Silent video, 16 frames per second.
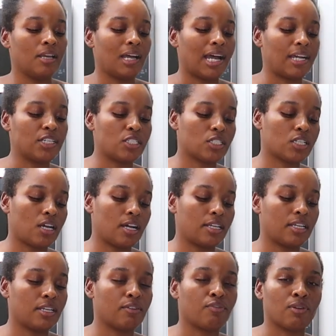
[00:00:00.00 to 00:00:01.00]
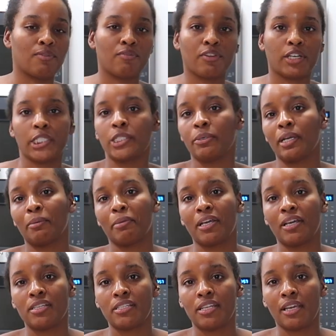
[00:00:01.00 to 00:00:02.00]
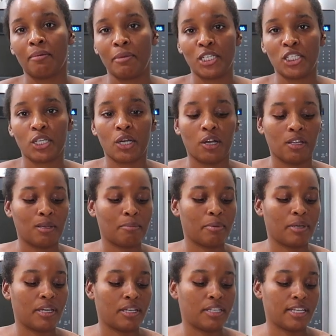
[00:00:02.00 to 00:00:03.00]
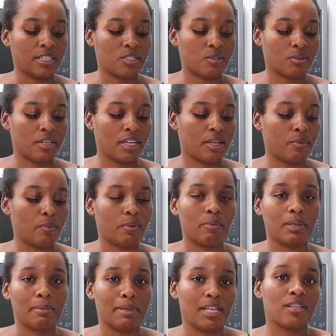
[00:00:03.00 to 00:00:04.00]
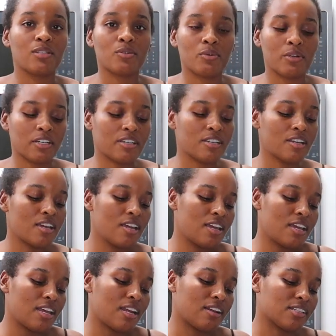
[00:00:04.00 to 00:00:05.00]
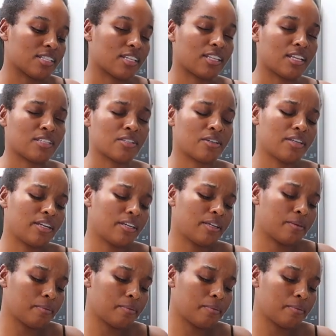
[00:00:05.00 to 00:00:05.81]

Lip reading: I just got it from Fresh Direct because Nick mentioned garlic bread yesterday when we made this order. And I was like, that's a good idea.